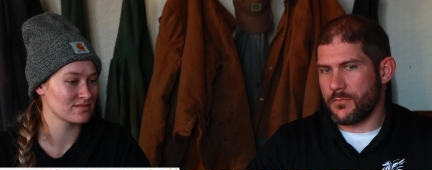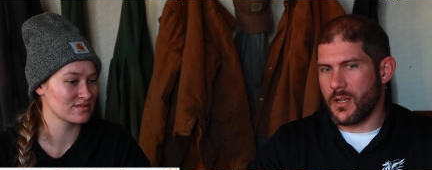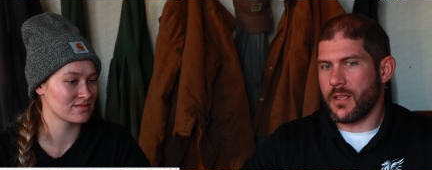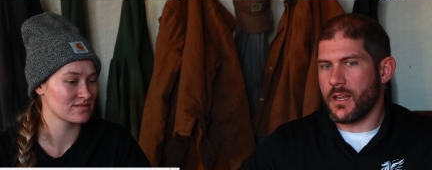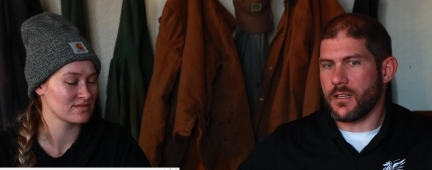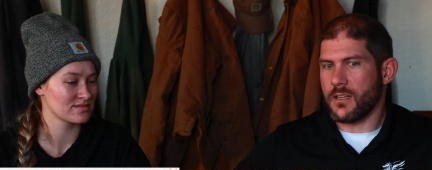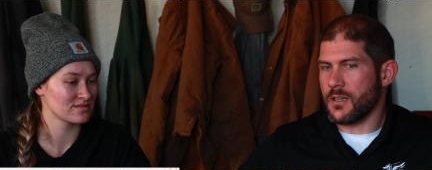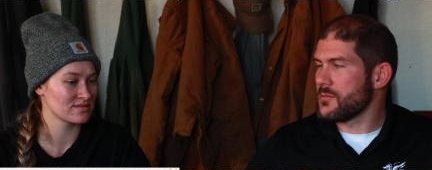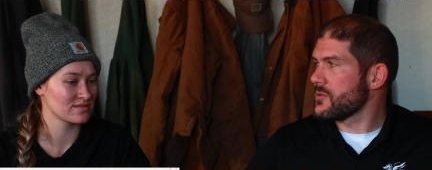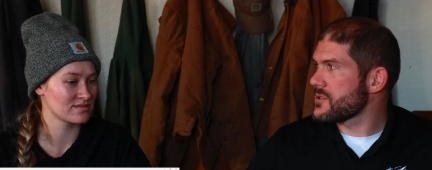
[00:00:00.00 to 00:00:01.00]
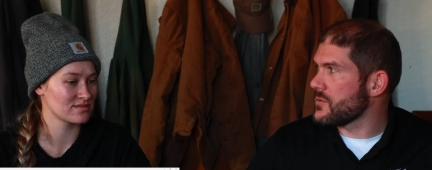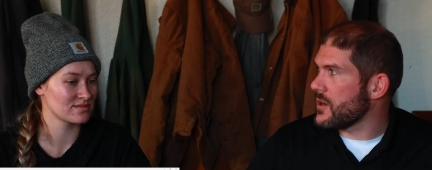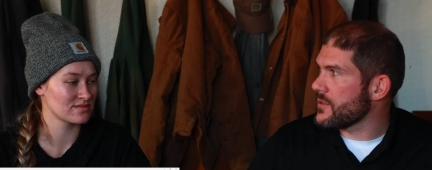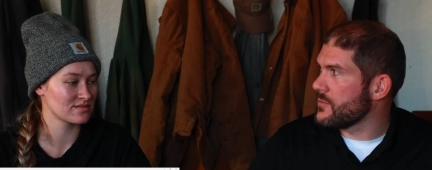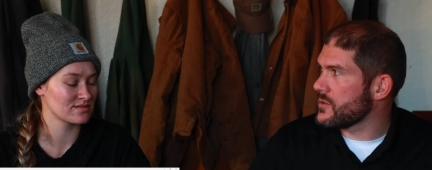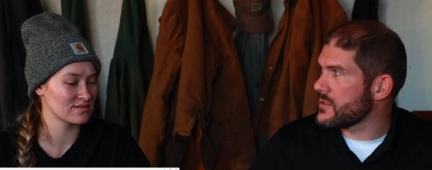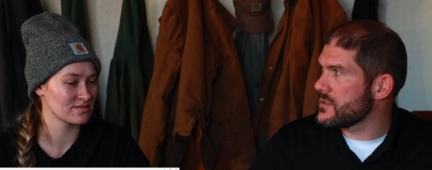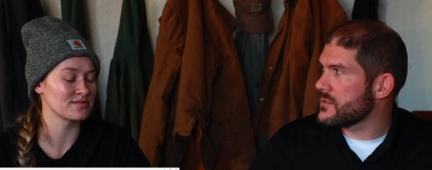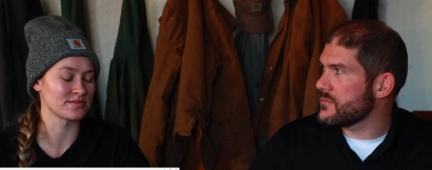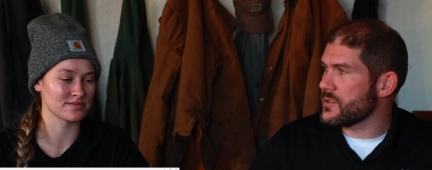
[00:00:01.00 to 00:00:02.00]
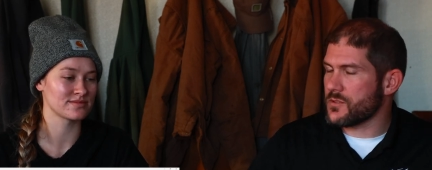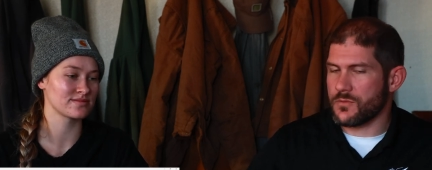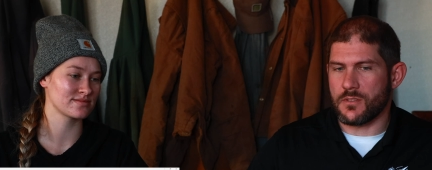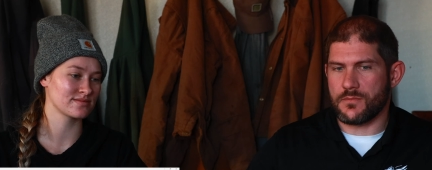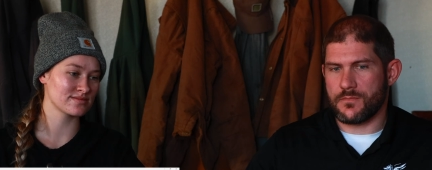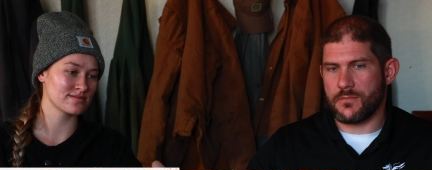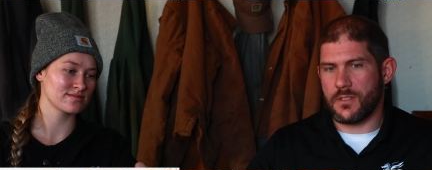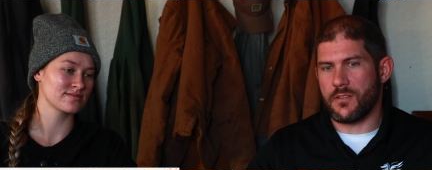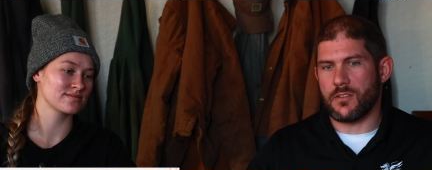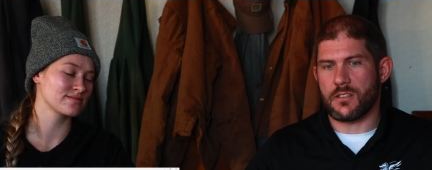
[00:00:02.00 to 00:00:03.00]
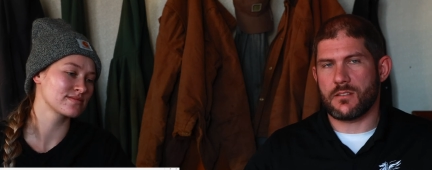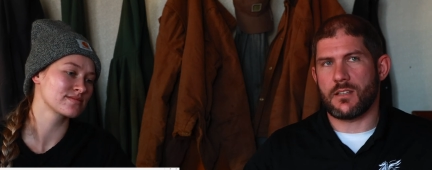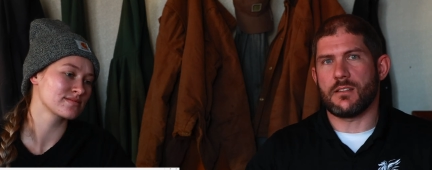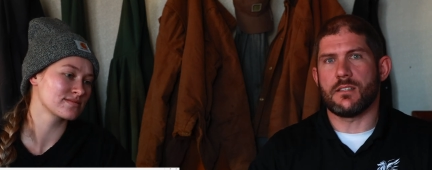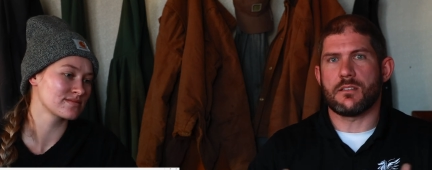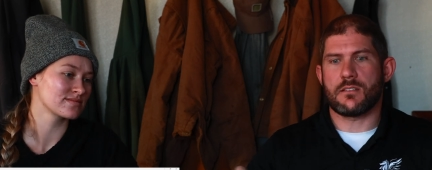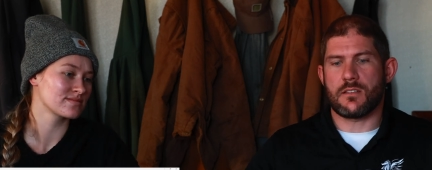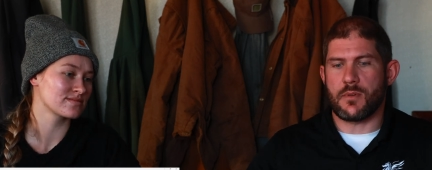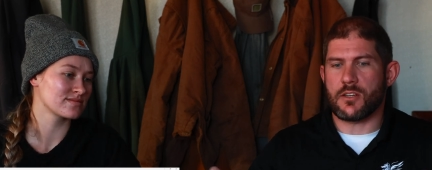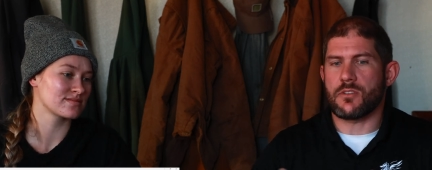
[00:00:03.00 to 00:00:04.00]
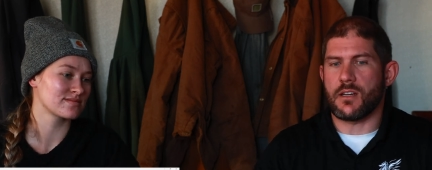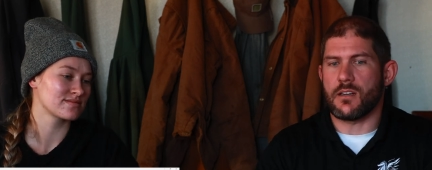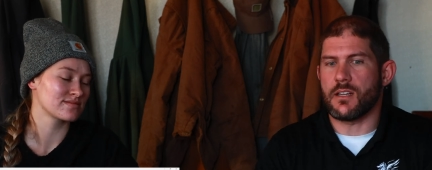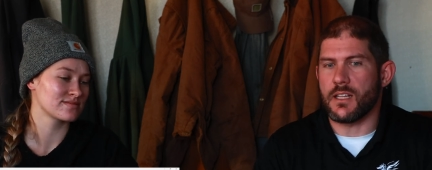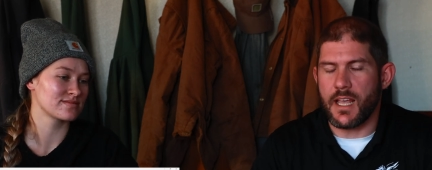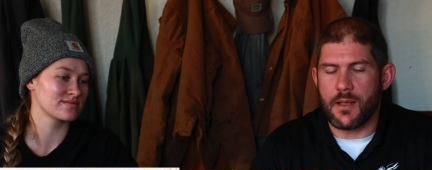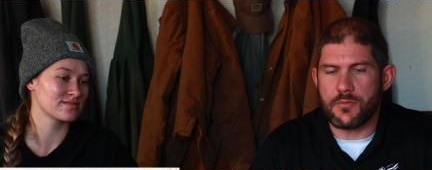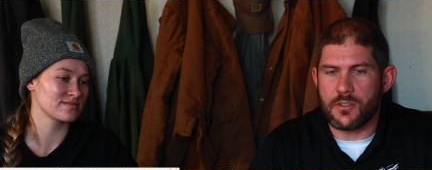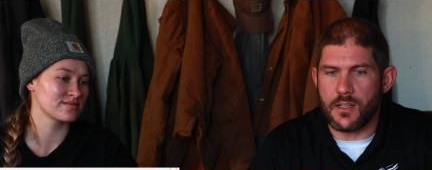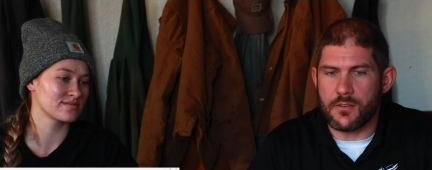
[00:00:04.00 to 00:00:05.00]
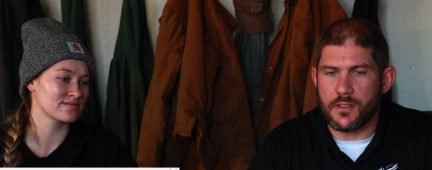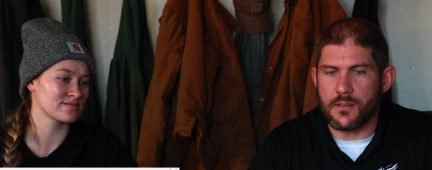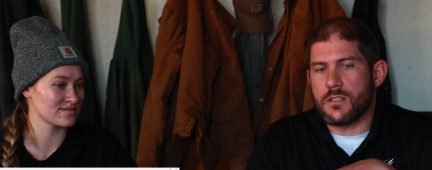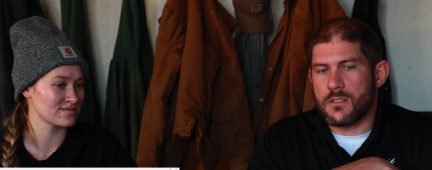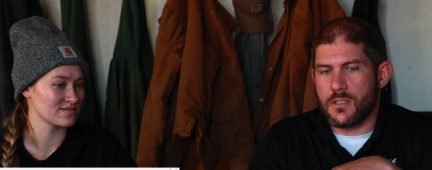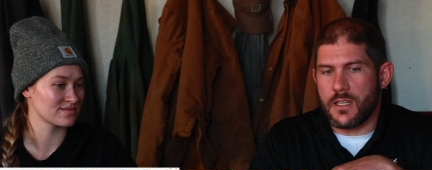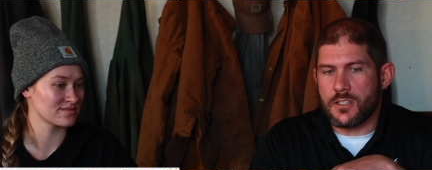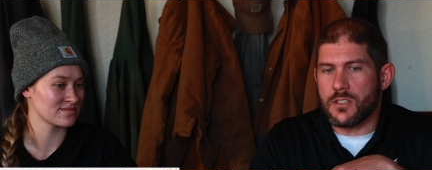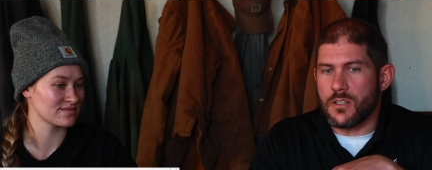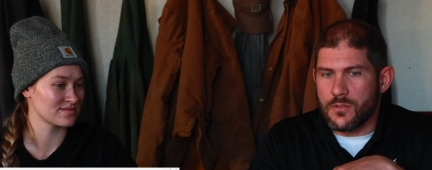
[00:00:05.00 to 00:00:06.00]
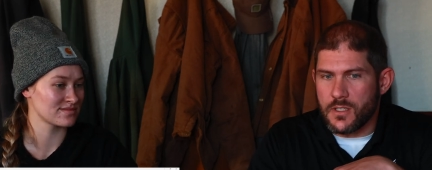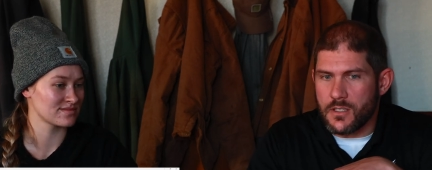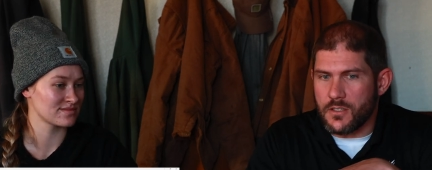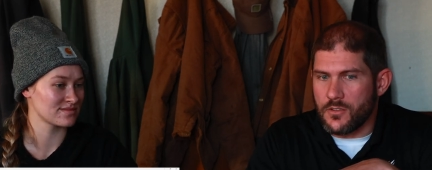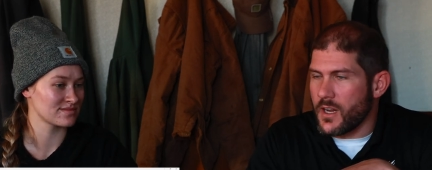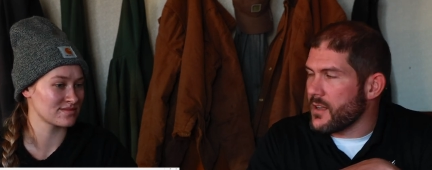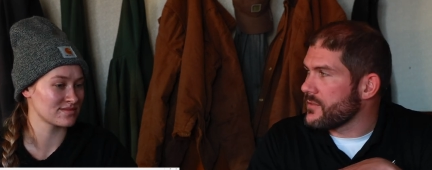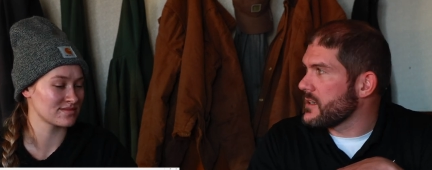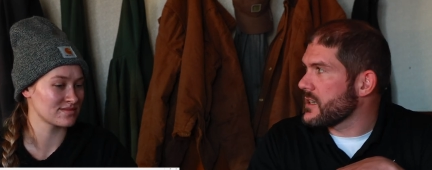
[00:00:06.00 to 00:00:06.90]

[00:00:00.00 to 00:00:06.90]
Speaker 1: probably adding a couple more swath boards, which would have given us at least some extra area to capture out there. This is actually a really good graph. It